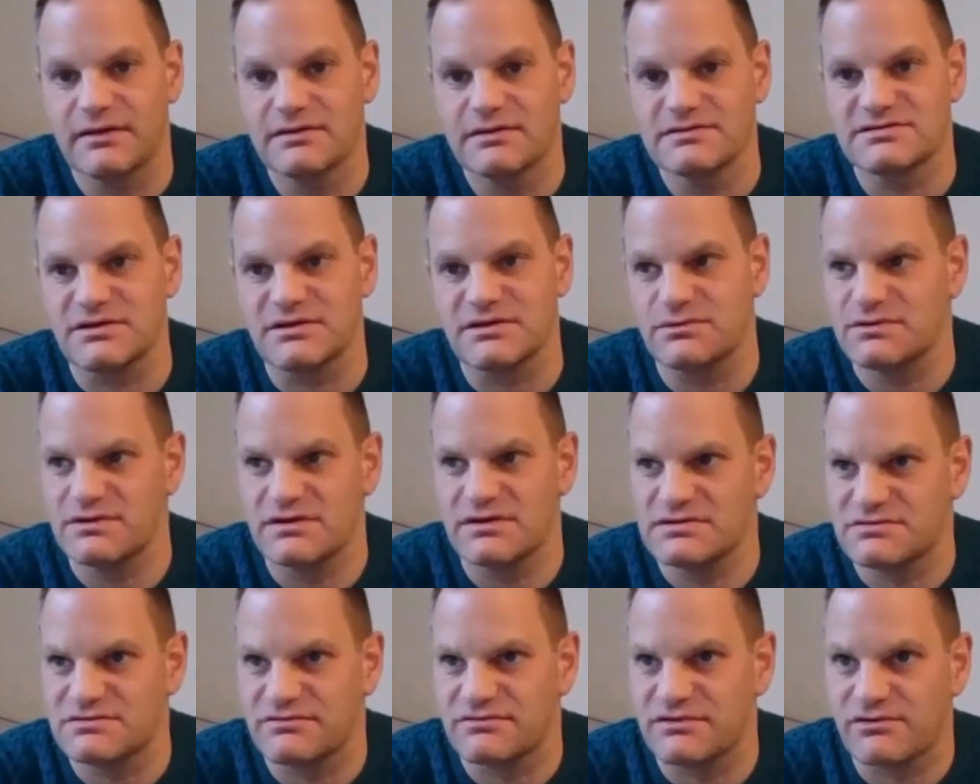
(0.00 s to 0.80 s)
So
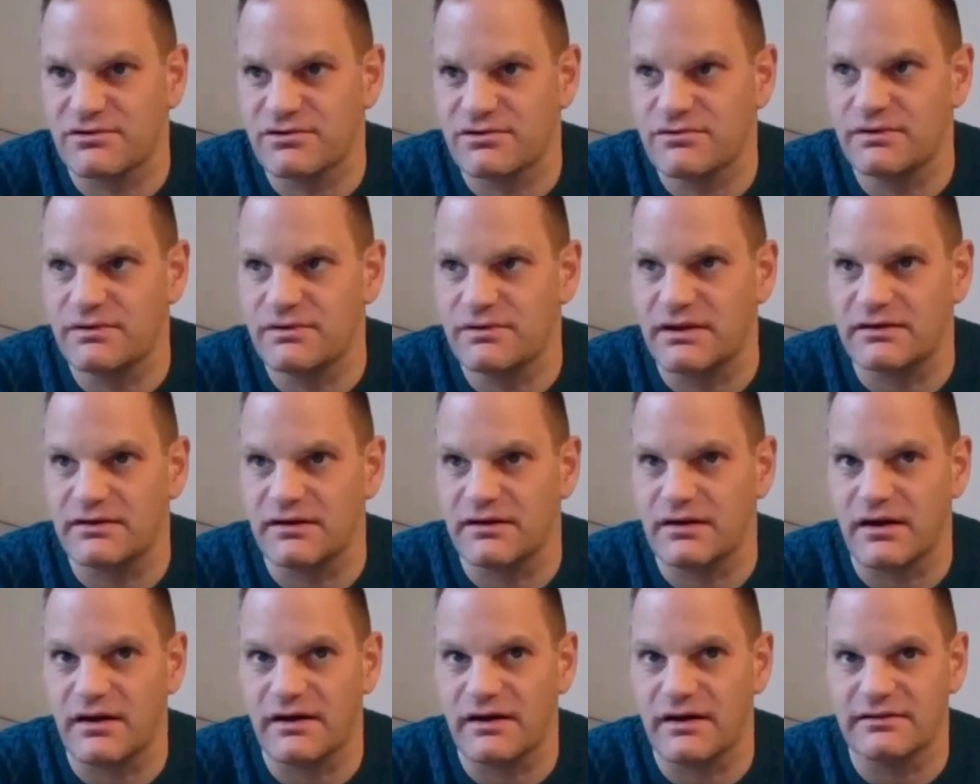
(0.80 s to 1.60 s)
as a recruitment
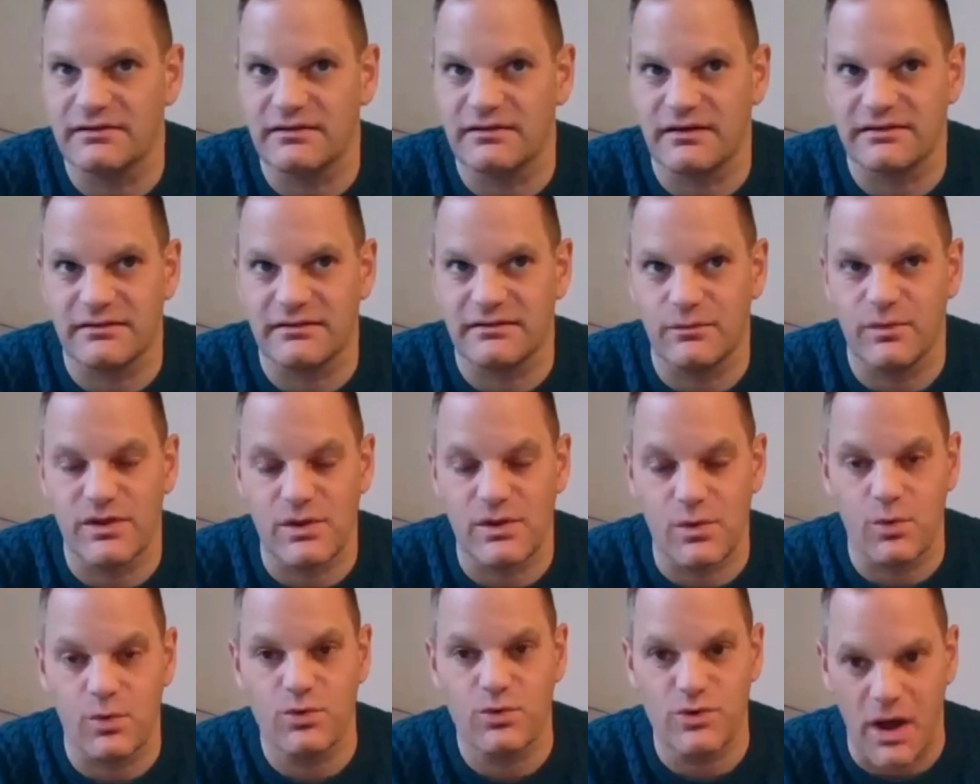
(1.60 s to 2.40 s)
leader, I think
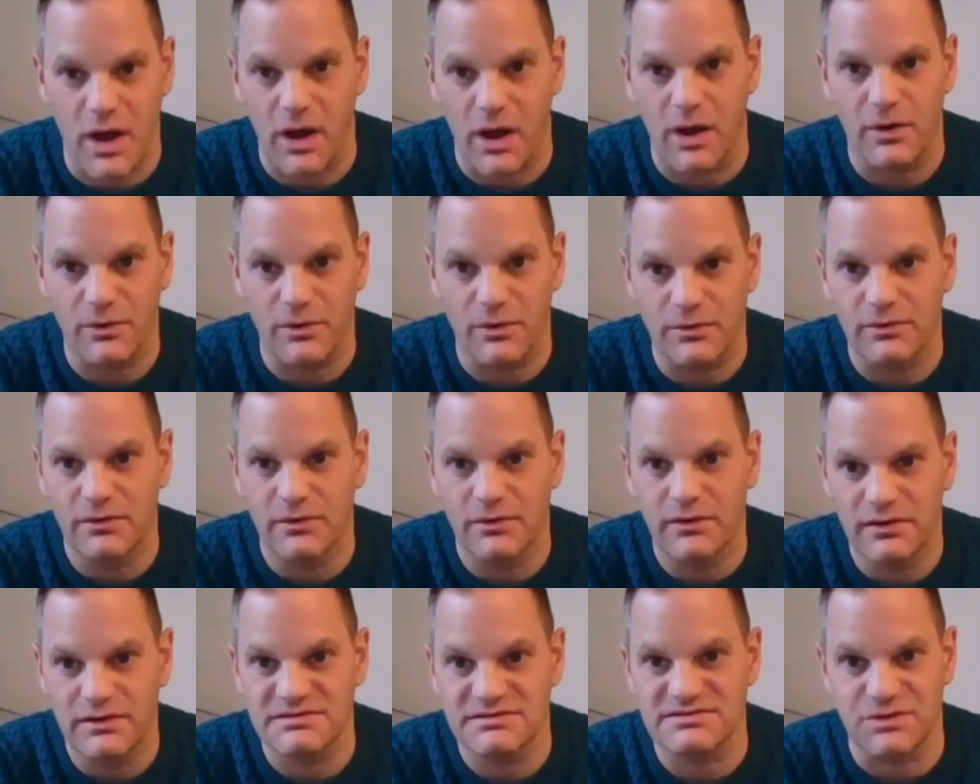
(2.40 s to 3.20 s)
we all know
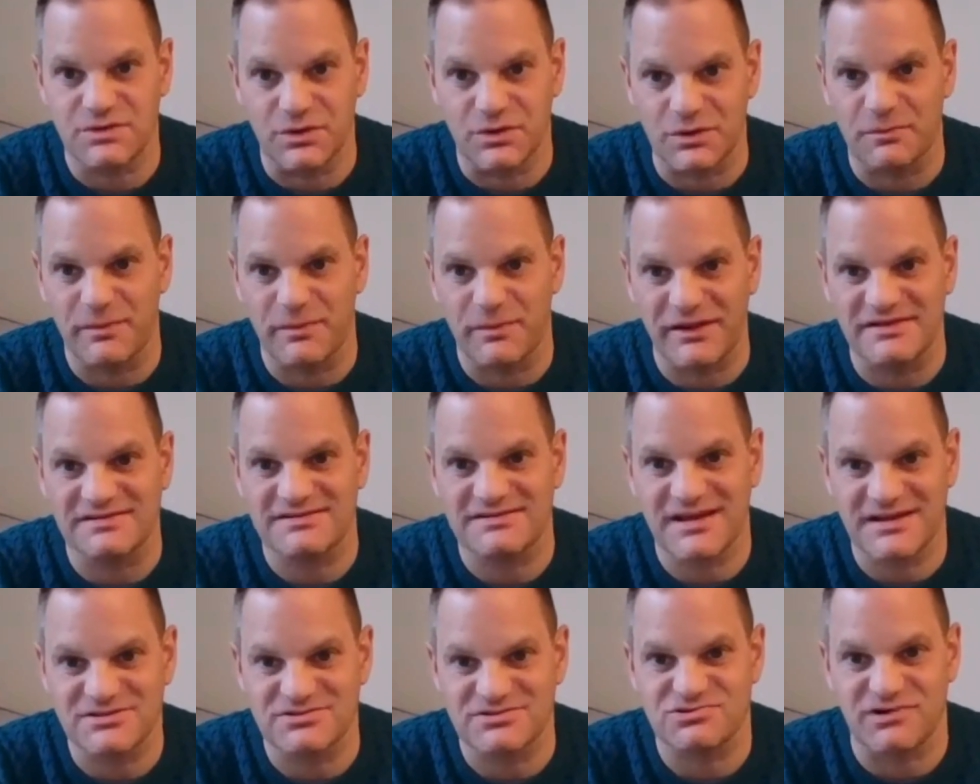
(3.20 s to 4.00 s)
it's not the
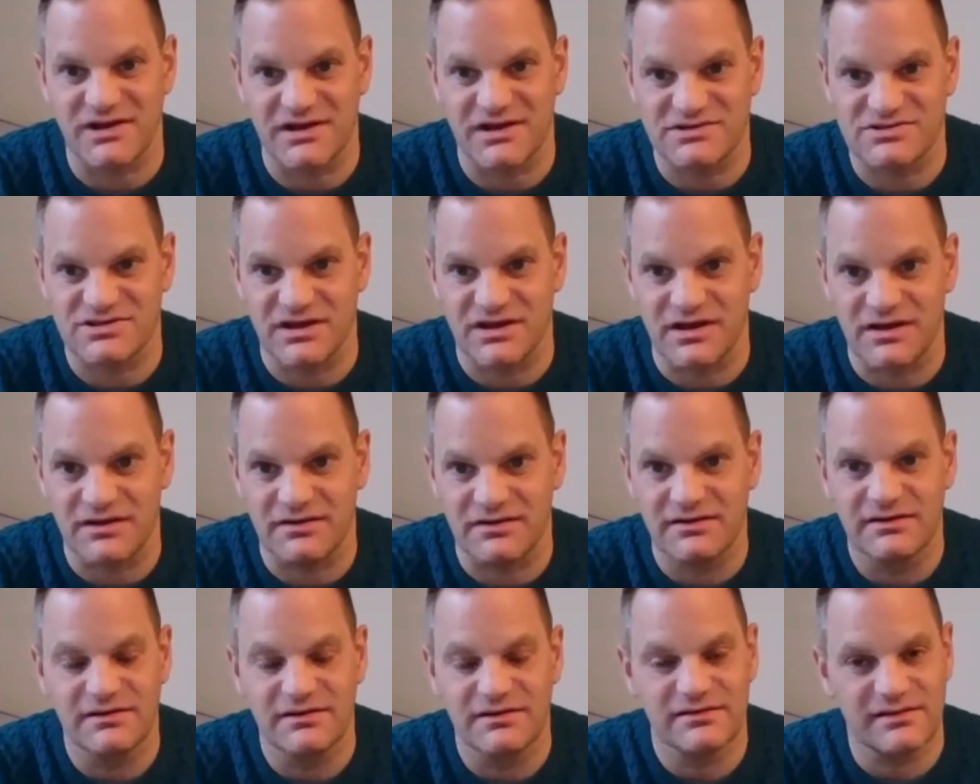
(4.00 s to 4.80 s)
biggest head
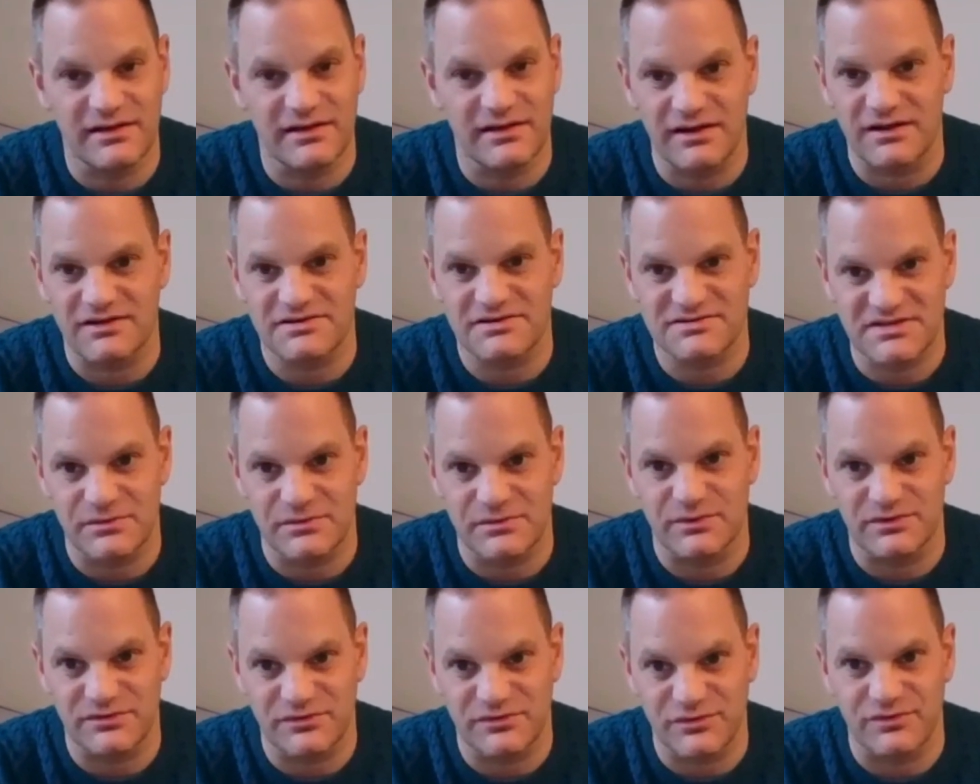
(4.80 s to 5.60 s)
scratcher the last thing
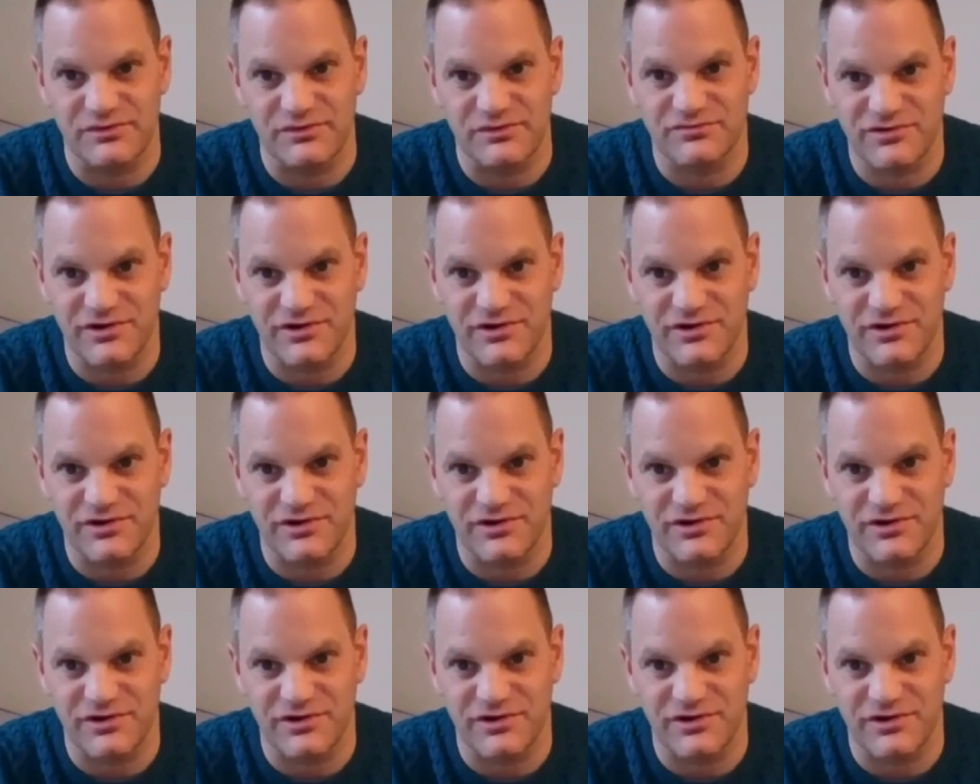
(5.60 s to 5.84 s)
you want to do on a